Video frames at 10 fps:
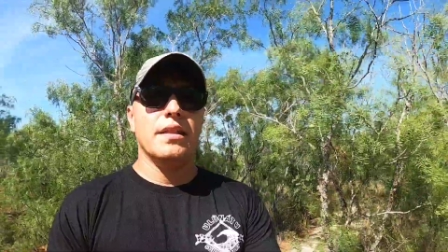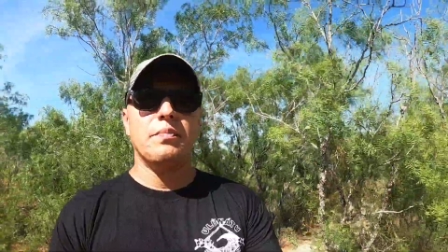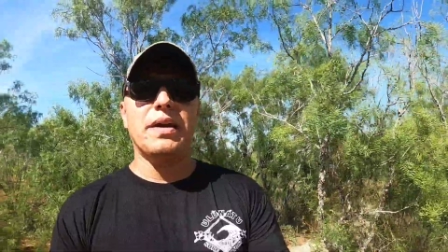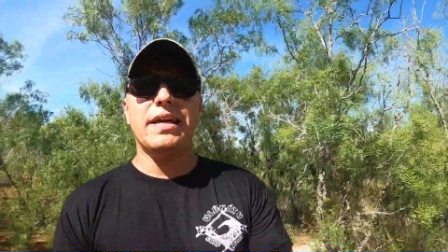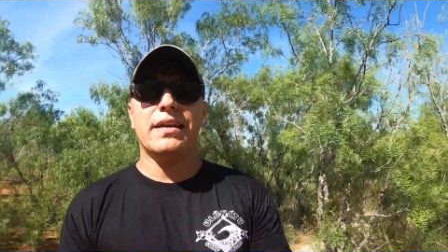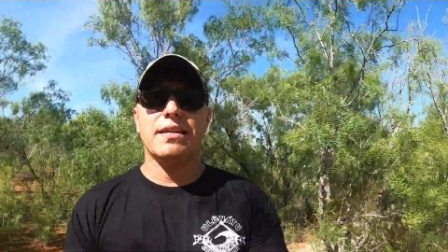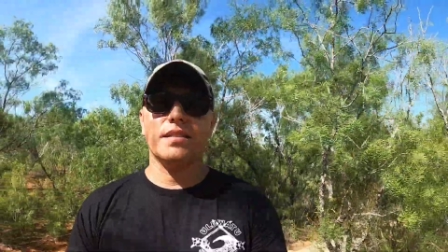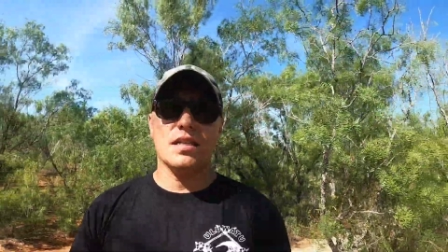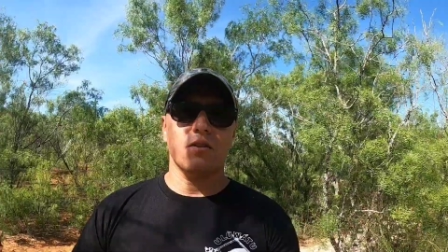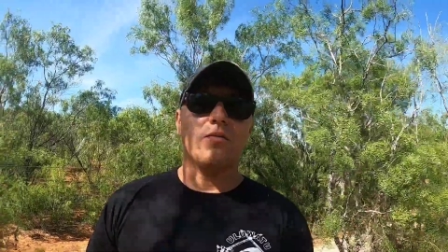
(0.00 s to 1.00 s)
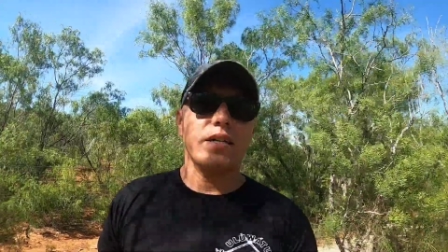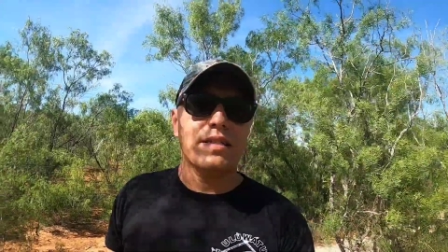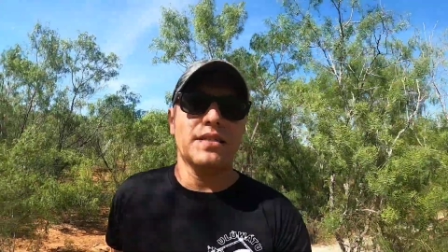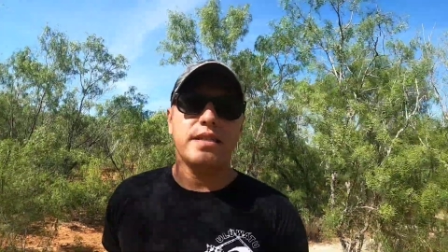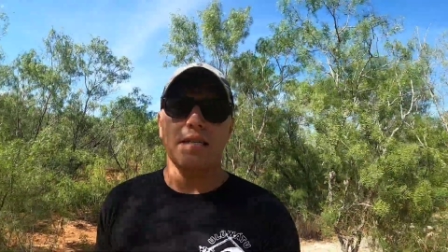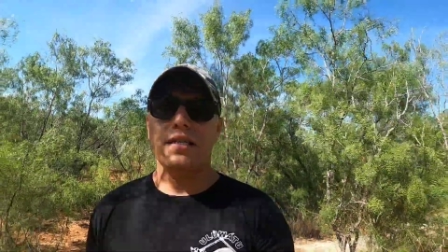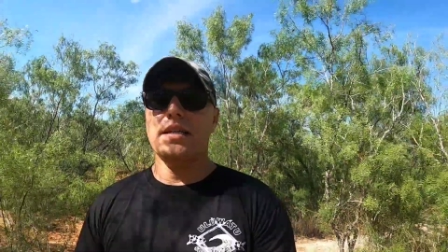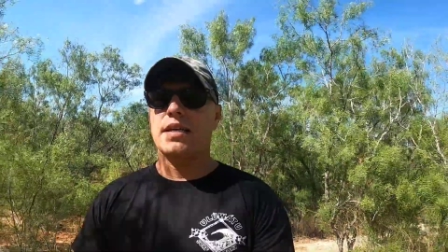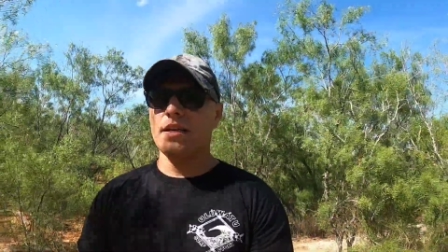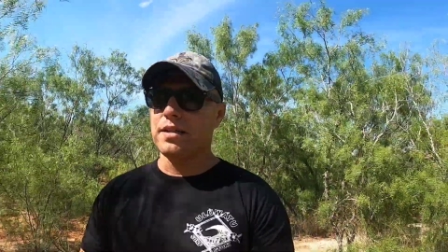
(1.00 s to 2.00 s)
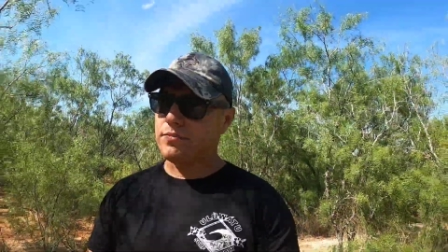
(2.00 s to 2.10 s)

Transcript: the bank is gonna wanna see